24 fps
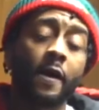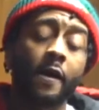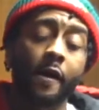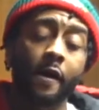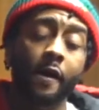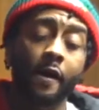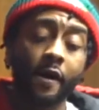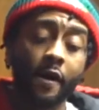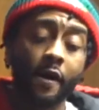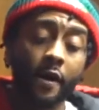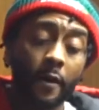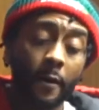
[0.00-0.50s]

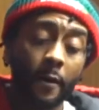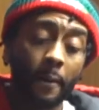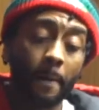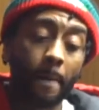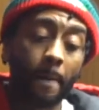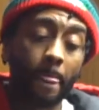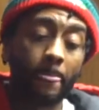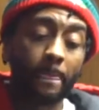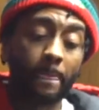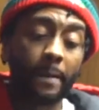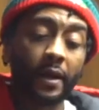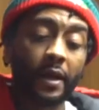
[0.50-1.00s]
mine
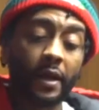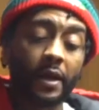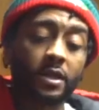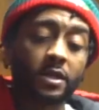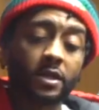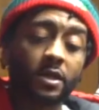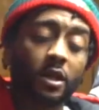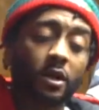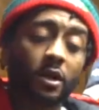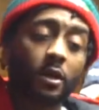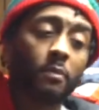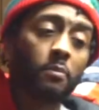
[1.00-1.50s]
is
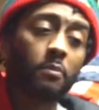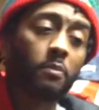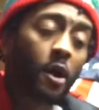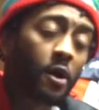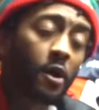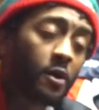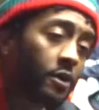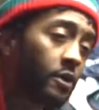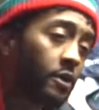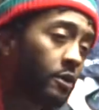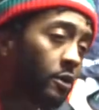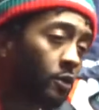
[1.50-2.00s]

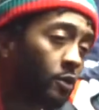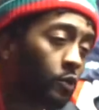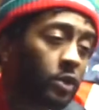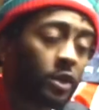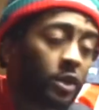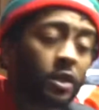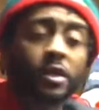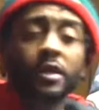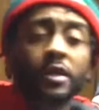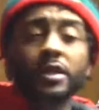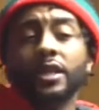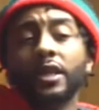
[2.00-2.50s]
Burner with the
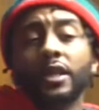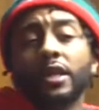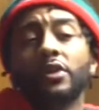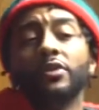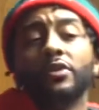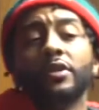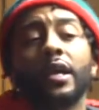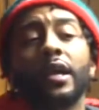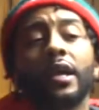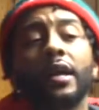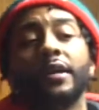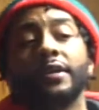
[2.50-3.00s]
Cookies
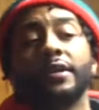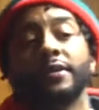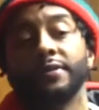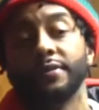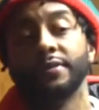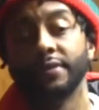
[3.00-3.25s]
clothing line.